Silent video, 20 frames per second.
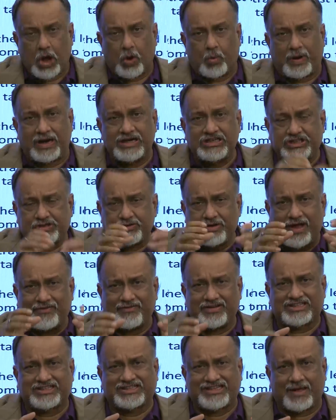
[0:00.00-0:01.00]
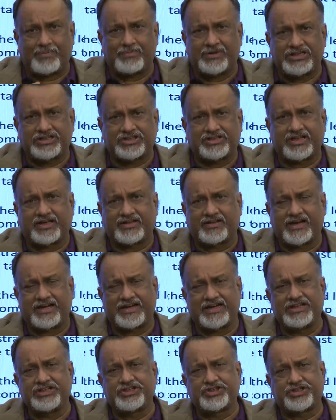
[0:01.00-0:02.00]
Once you have established the
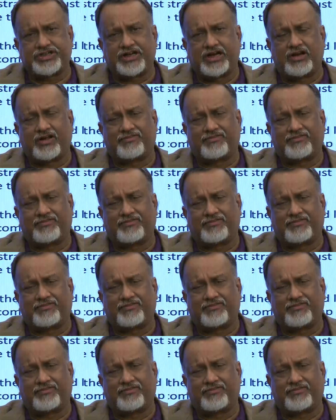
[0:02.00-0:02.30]
credential